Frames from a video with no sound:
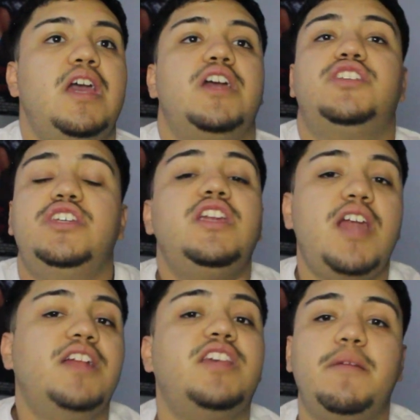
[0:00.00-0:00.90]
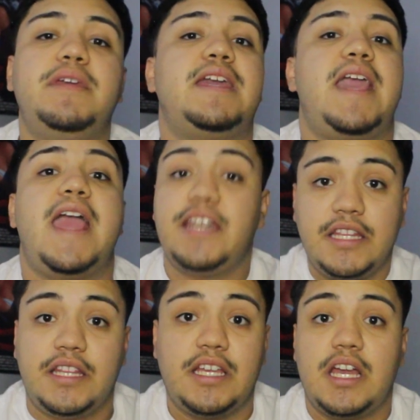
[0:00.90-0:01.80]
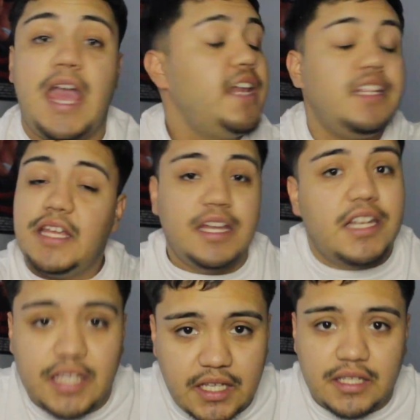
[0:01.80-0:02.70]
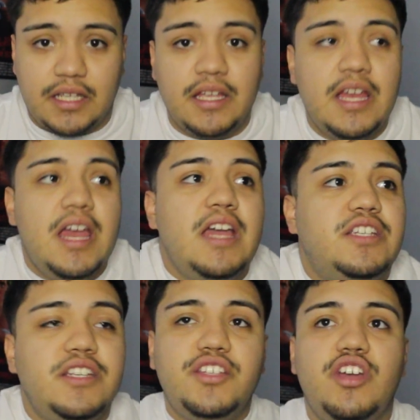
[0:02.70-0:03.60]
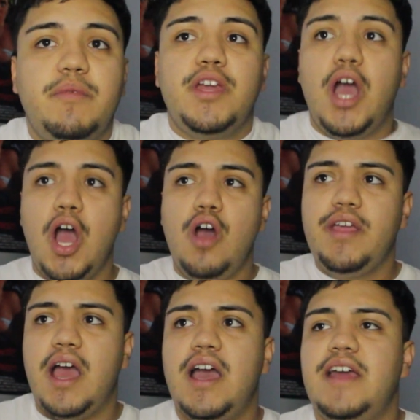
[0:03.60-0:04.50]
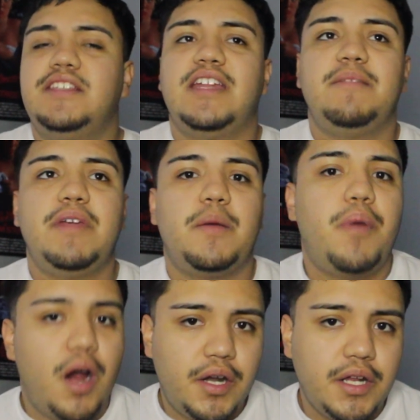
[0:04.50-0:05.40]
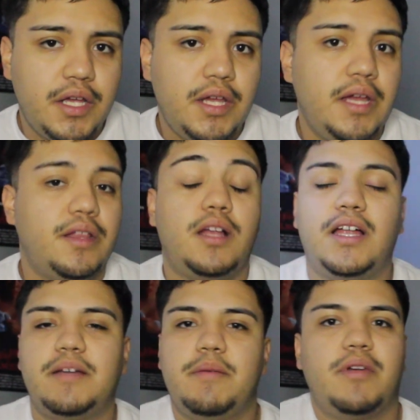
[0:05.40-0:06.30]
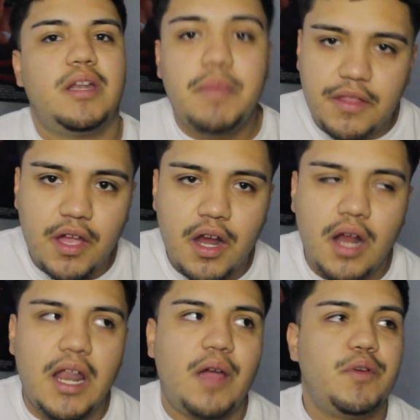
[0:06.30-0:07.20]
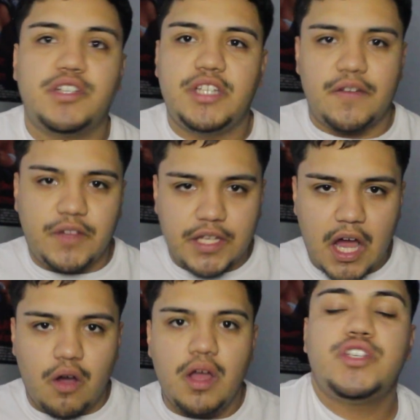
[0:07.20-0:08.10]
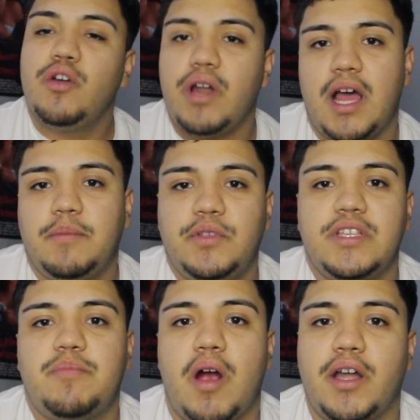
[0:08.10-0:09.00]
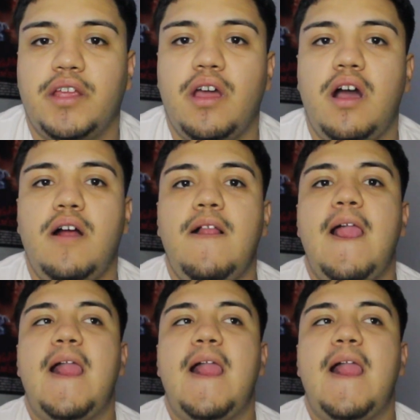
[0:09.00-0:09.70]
She did not tell me anything. She just told me, oh yeah, it's gonna be a party, a lot of people are gonna be there, like, we should definitely go. We showed up to this party, y'all.